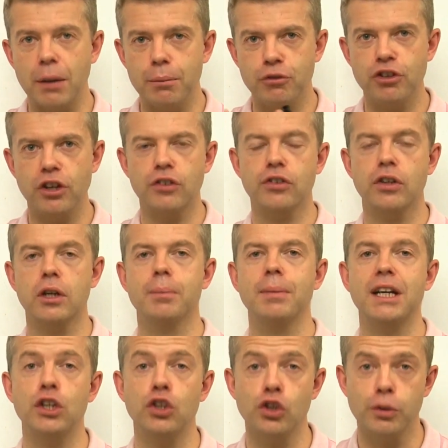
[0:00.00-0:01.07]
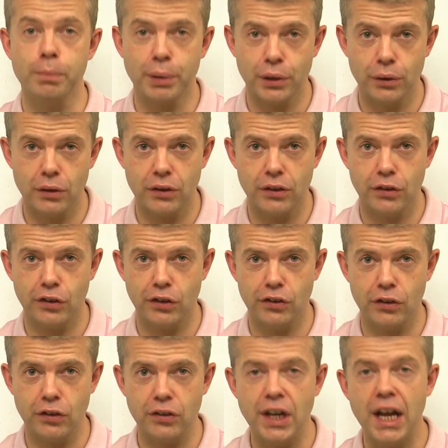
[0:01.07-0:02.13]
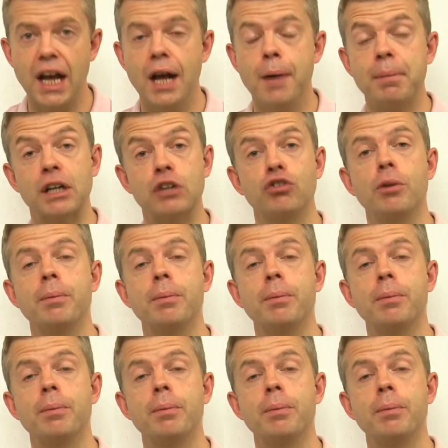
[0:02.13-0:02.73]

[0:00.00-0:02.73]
I'm just going to make good poker decisions. Because